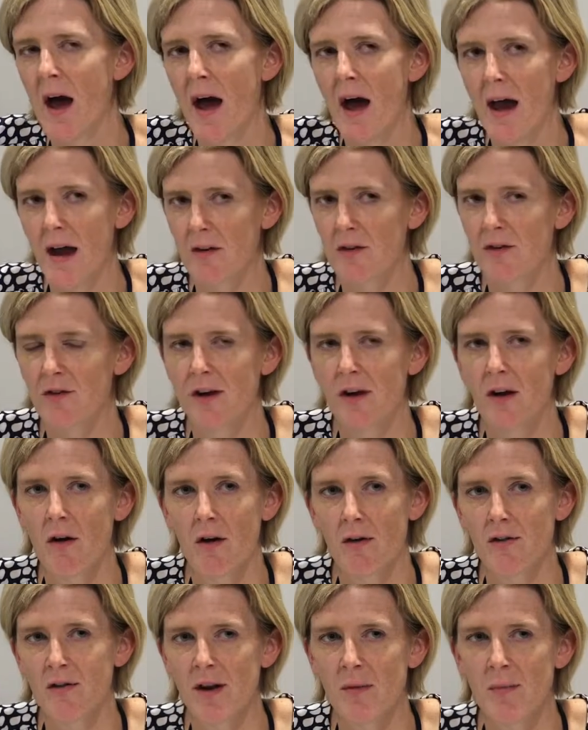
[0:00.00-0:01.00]

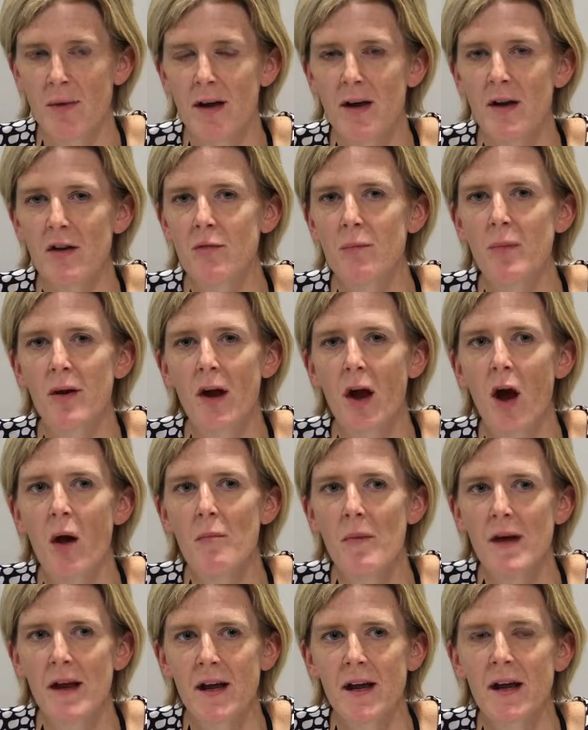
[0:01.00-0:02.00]
XDR-TB is
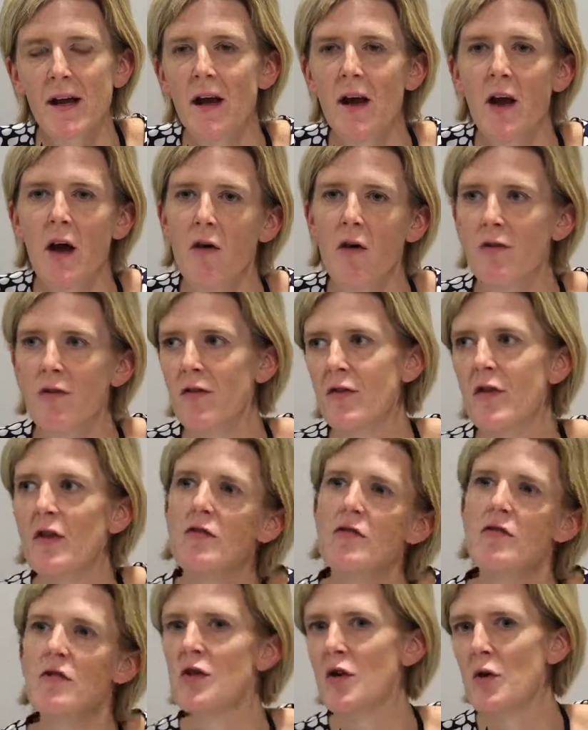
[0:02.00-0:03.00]
becoming the
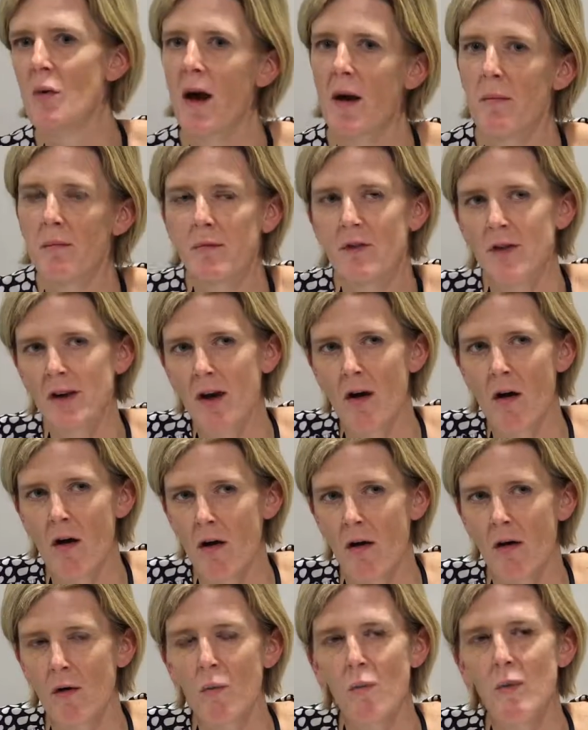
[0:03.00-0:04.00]
new MDR.